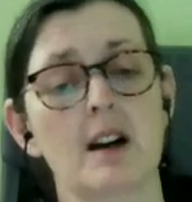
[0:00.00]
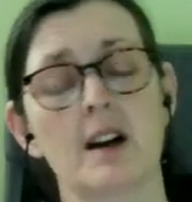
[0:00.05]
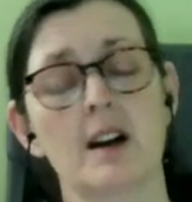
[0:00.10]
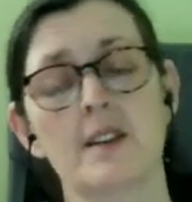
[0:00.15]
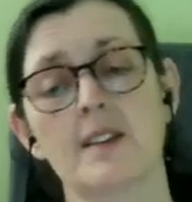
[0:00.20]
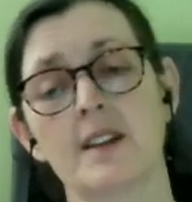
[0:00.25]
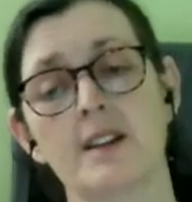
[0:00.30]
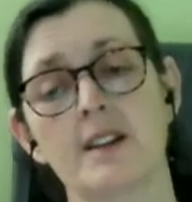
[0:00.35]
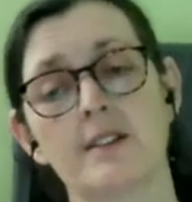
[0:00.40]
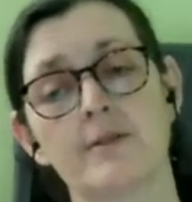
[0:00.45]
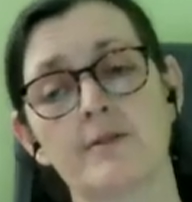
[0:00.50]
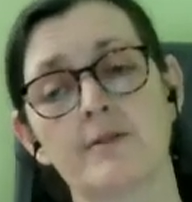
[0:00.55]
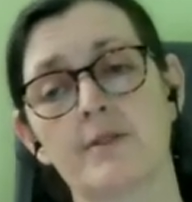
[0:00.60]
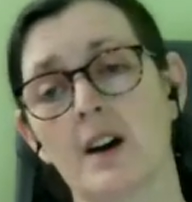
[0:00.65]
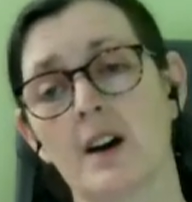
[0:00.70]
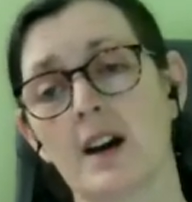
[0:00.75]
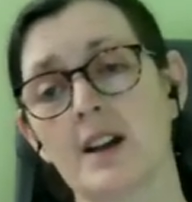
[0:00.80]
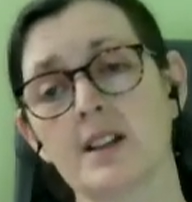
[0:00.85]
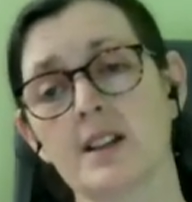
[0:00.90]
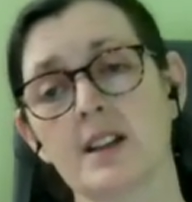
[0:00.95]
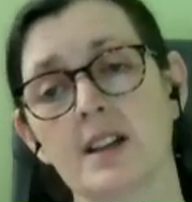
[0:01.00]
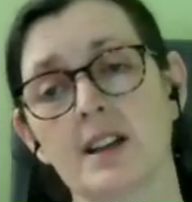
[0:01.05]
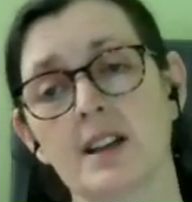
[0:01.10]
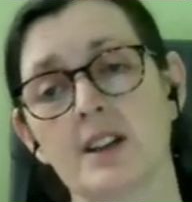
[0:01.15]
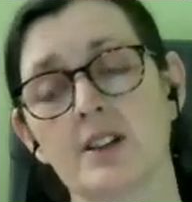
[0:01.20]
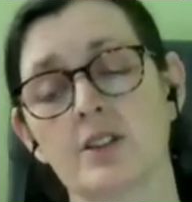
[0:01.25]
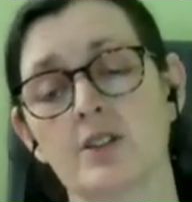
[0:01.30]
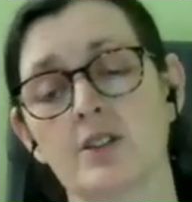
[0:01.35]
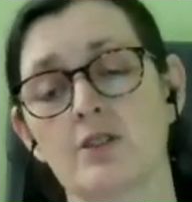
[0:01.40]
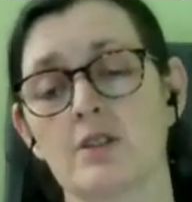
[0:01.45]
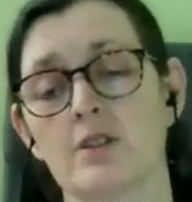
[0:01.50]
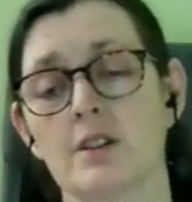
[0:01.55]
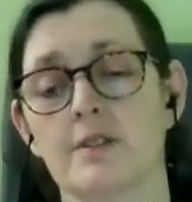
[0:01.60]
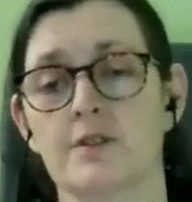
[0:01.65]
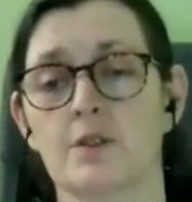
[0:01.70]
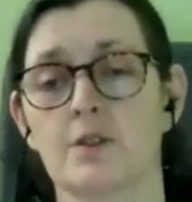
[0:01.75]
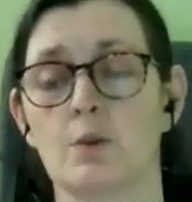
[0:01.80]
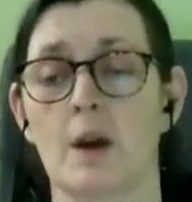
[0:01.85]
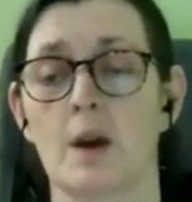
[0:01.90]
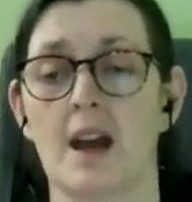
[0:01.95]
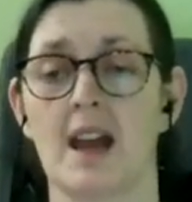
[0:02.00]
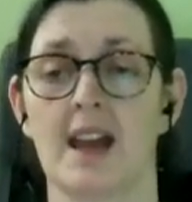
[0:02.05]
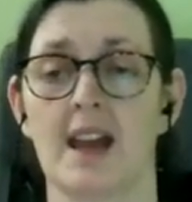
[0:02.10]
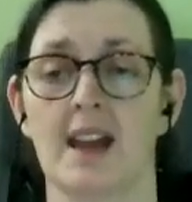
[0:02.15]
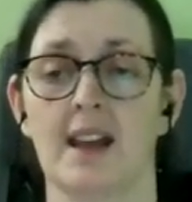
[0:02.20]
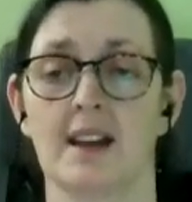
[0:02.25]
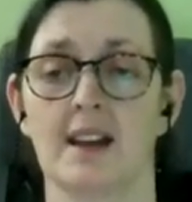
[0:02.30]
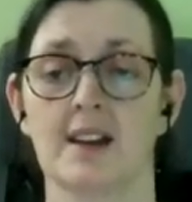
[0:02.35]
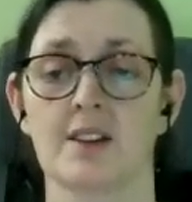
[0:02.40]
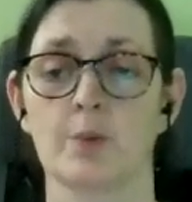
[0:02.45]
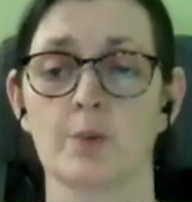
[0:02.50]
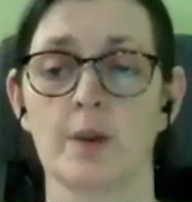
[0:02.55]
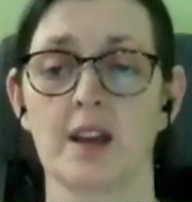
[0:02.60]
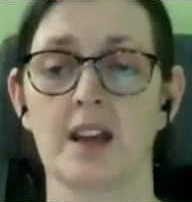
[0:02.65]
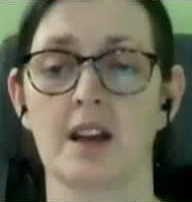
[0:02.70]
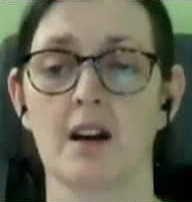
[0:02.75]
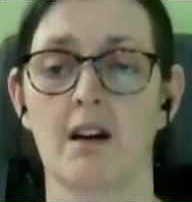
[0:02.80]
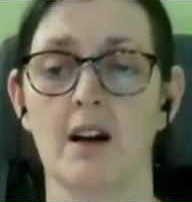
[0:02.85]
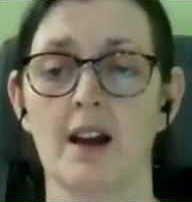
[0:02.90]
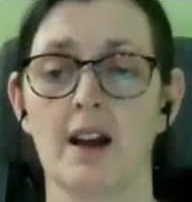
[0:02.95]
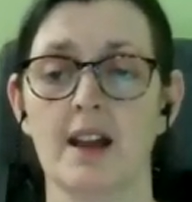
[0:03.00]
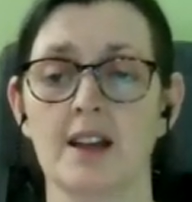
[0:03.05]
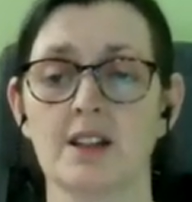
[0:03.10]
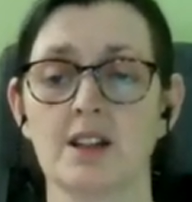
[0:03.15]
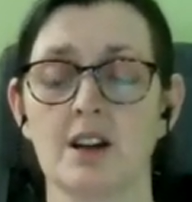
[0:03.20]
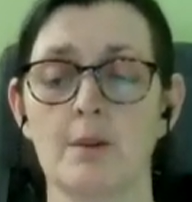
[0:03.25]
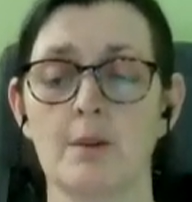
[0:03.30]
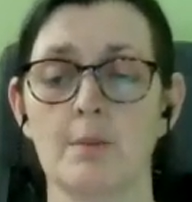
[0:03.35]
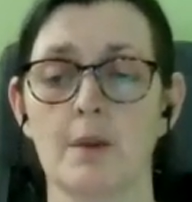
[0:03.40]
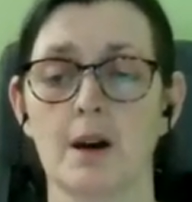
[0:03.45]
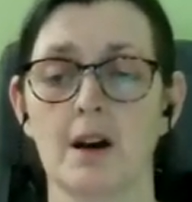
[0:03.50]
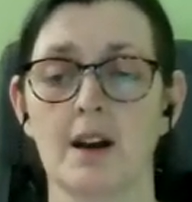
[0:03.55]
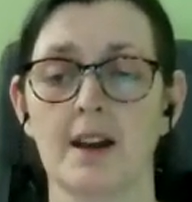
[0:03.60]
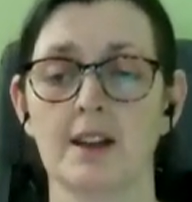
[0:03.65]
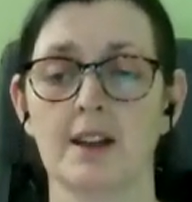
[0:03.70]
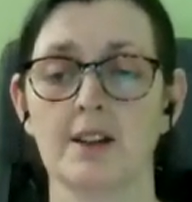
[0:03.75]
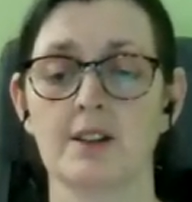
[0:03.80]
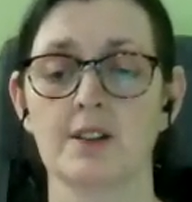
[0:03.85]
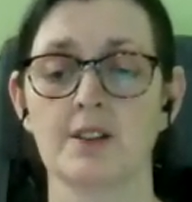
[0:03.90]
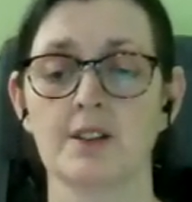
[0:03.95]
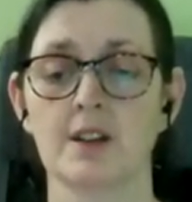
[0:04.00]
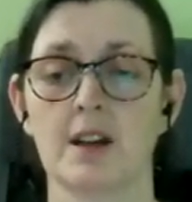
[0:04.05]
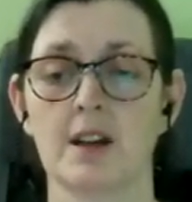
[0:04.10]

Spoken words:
and then inviting it to drift away as we guide our mind